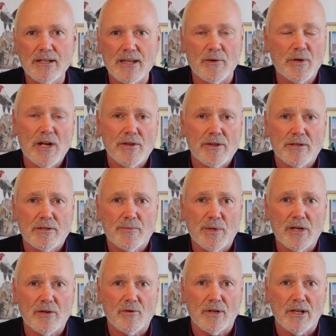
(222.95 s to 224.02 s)
Now we know that to
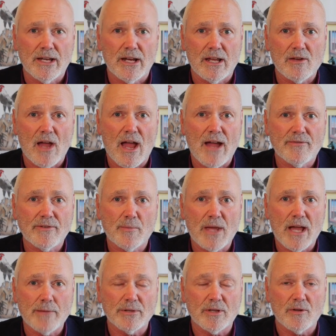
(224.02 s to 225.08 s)
be a good leader, you have to
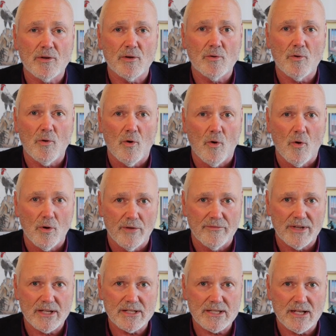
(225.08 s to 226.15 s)
be able to do all
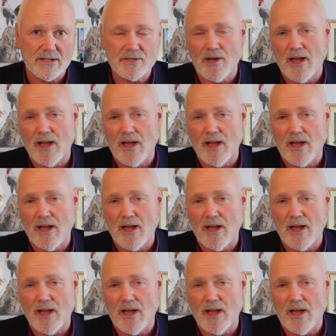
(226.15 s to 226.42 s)
of these things.